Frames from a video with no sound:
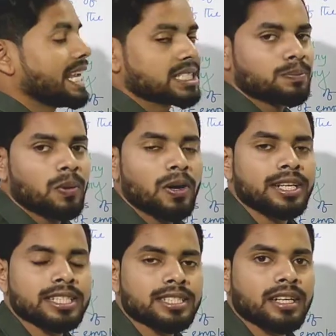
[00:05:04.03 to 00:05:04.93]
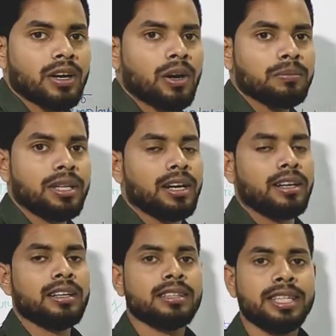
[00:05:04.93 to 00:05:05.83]
exploitation of
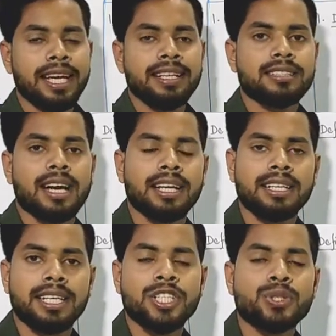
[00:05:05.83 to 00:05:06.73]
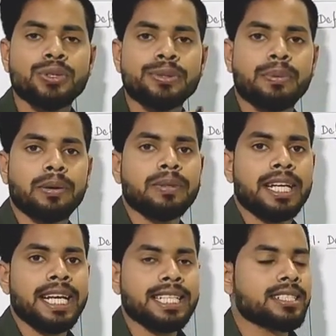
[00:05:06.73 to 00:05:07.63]
the things or the resource from the
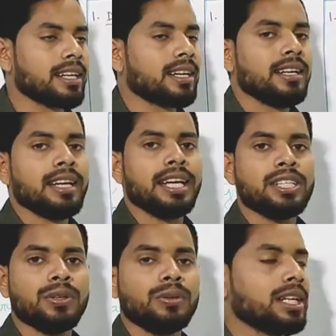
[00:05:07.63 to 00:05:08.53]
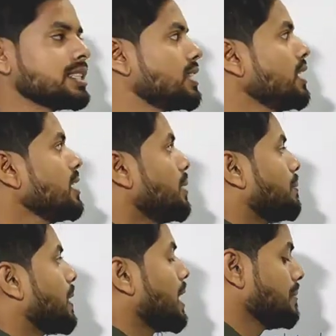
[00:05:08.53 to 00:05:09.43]
nature is known as the
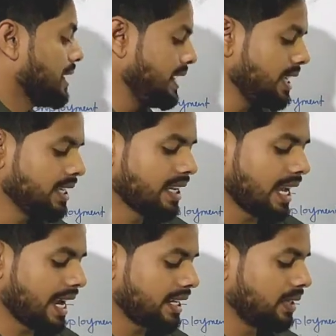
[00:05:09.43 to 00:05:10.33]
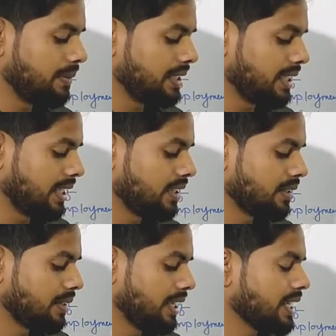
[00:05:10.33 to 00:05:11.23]
primary activity.
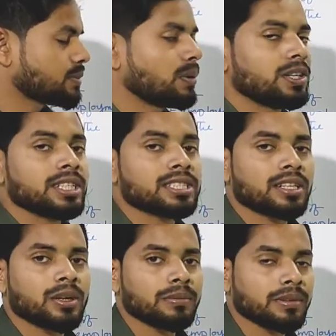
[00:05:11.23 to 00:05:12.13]
Exploitation,